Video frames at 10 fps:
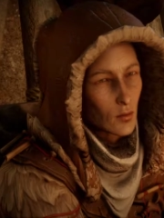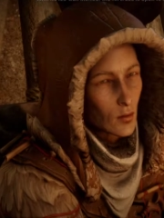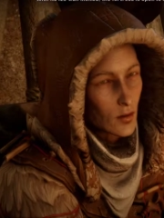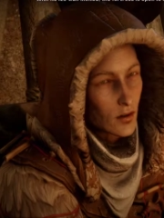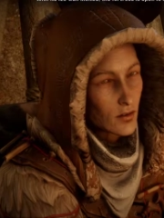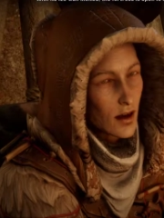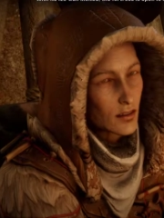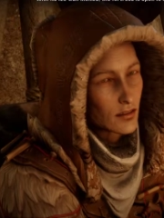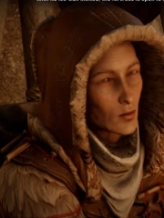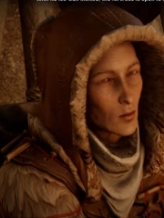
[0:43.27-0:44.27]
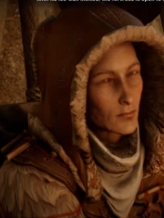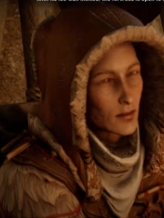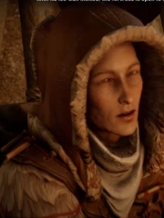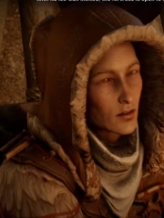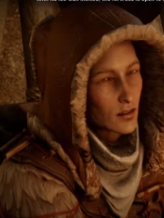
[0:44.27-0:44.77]
With its ice wall
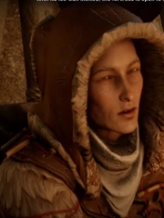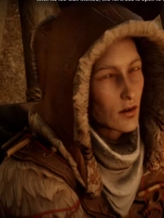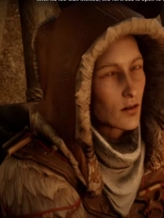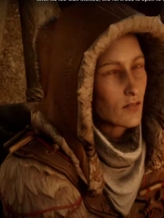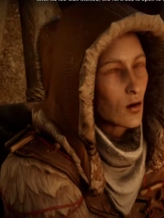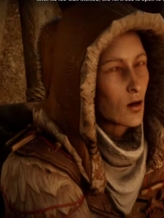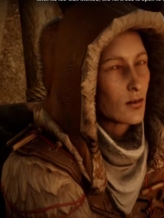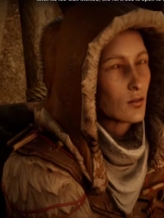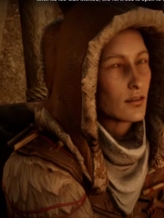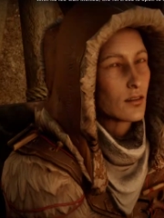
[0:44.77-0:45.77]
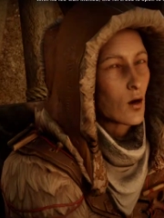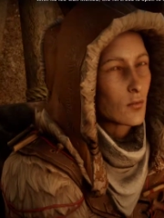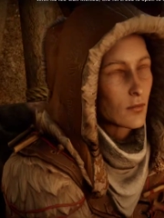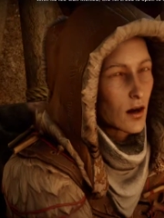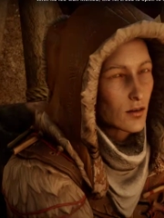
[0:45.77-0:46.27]
melted, the fortress is
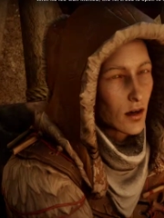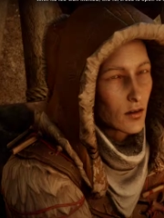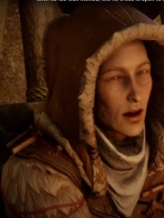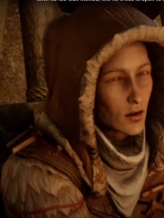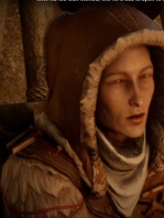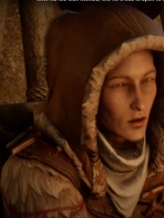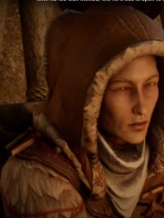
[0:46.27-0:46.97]
open to attack.